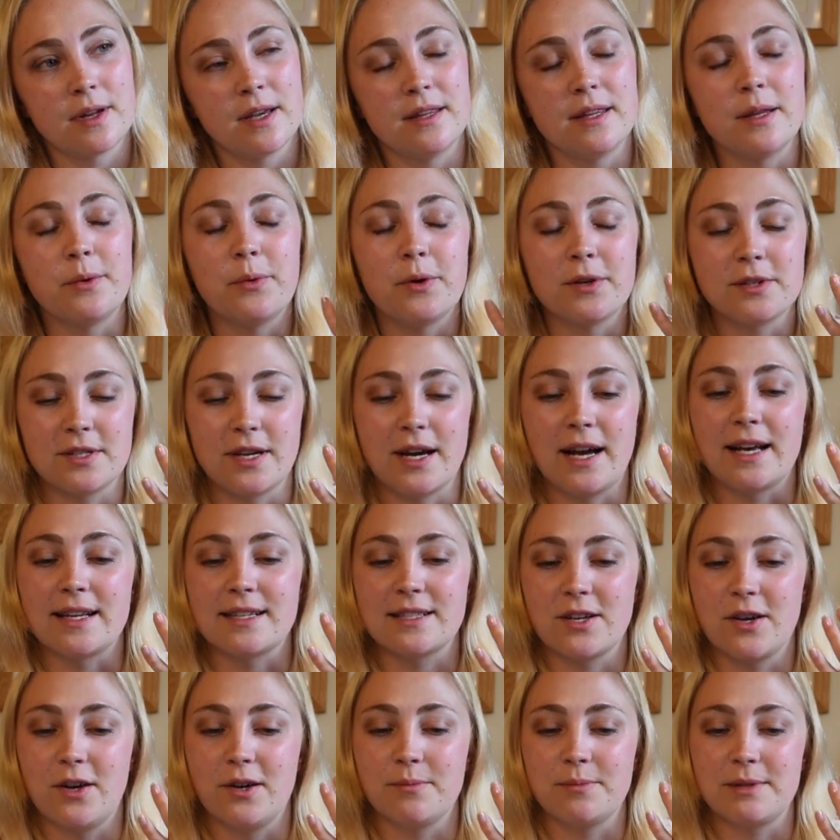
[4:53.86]
The water has
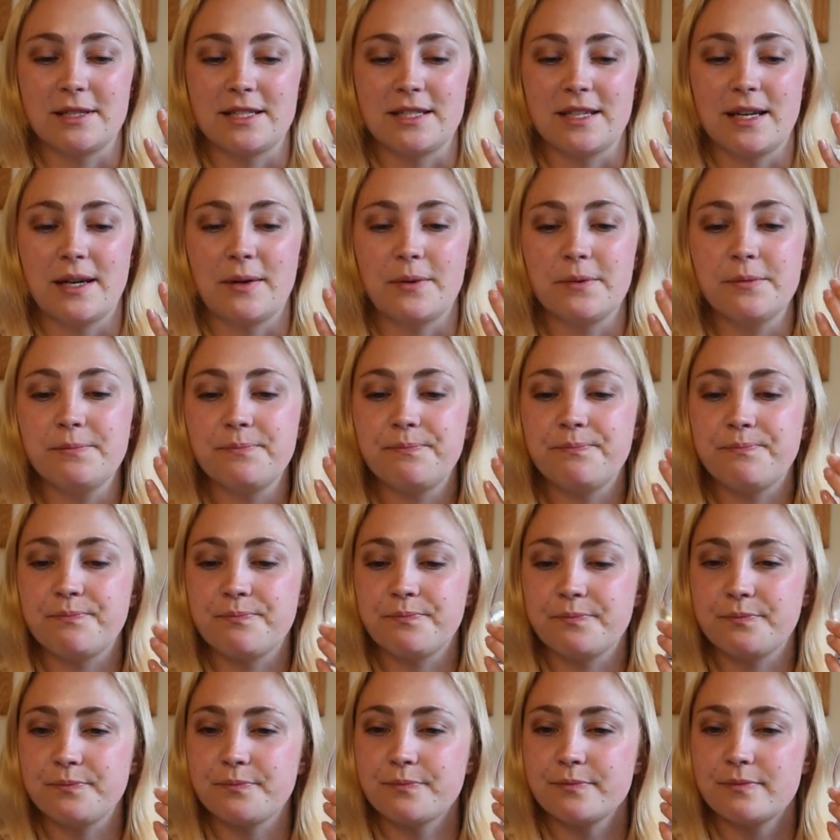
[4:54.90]
calmed it down,
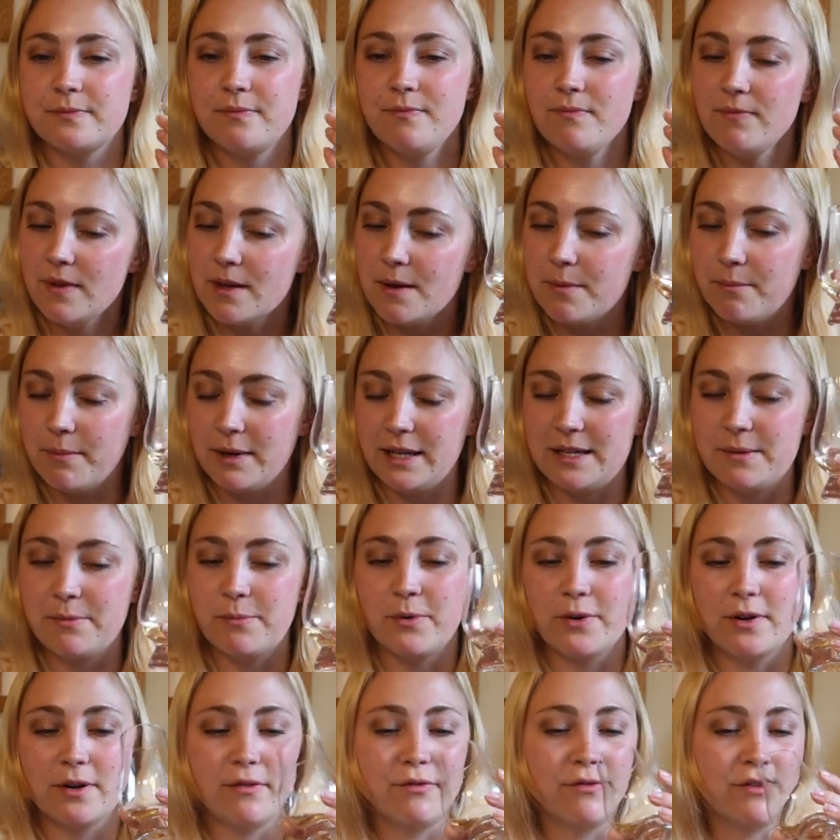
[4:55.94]
made it
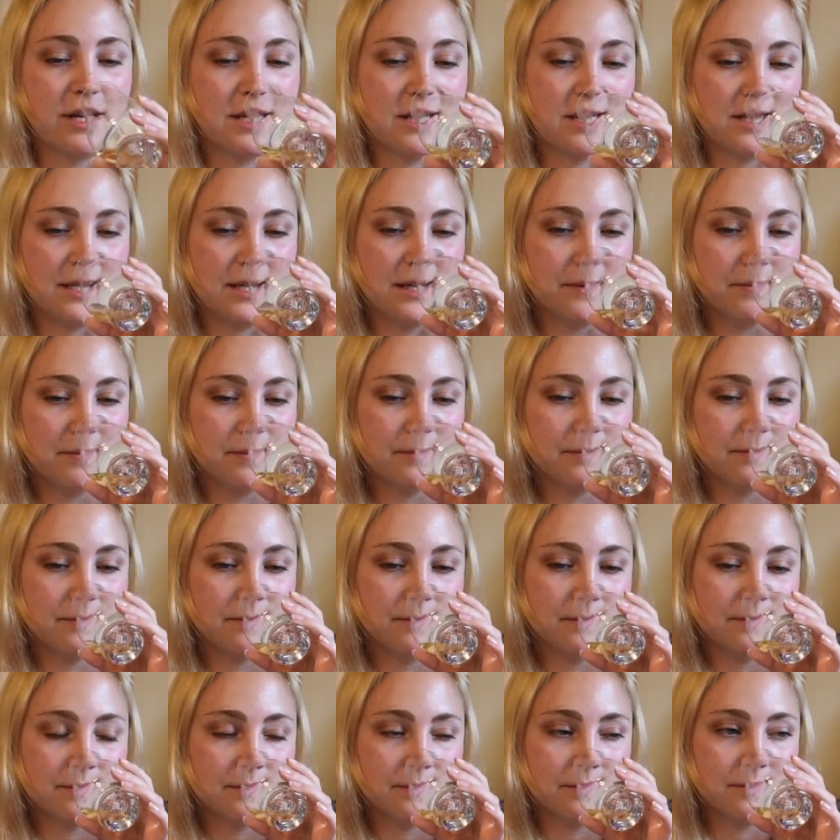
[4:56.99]
more refreshing.
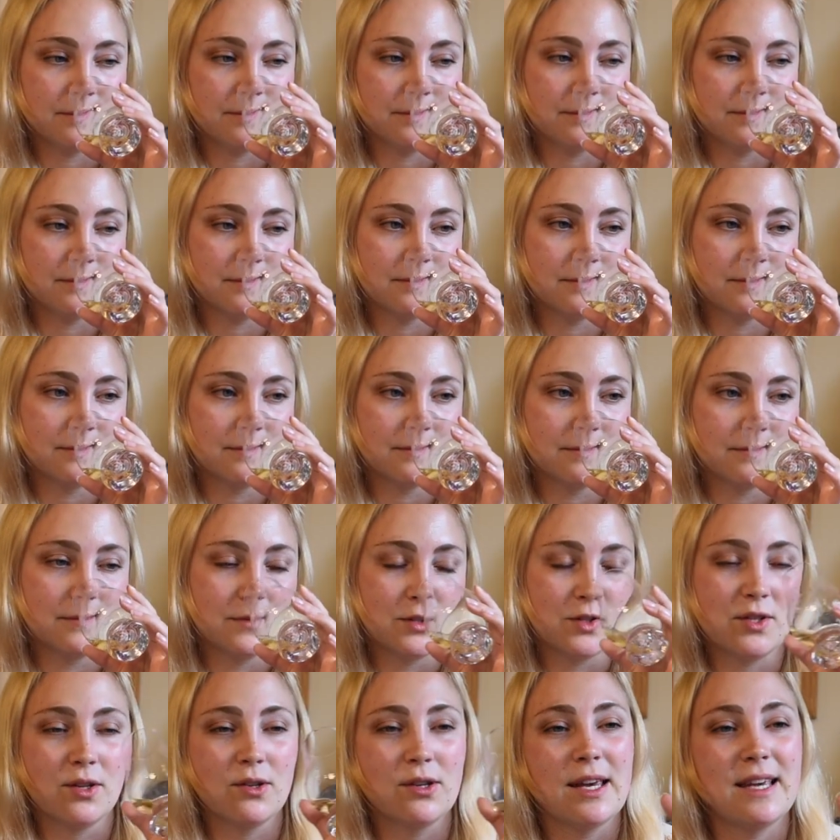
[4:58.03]

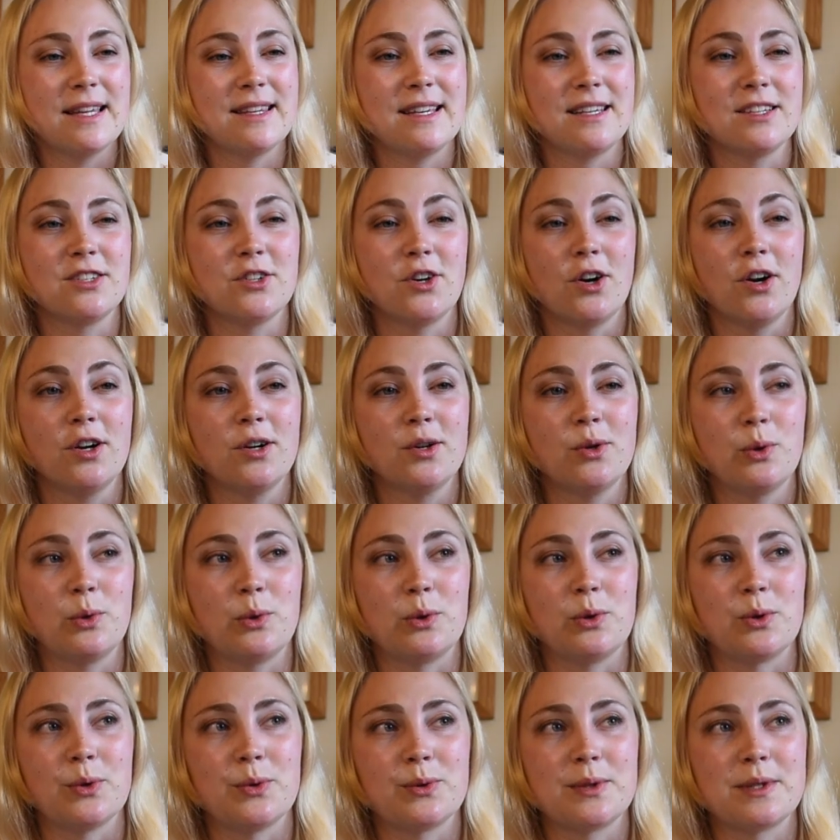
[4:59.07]
Still get that charcoal
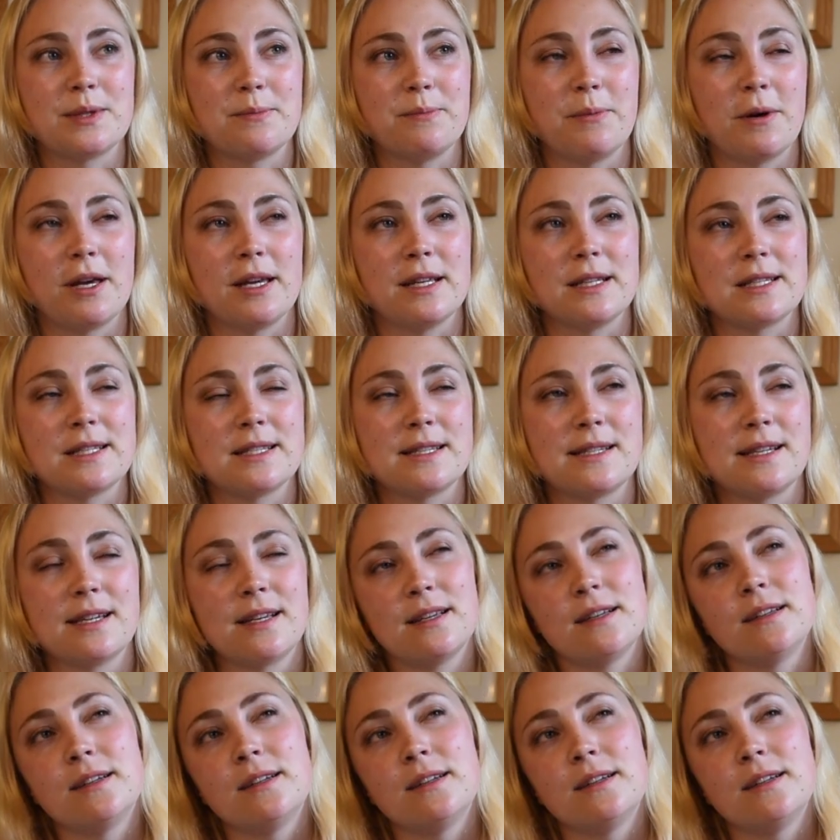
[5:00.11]
note, but it's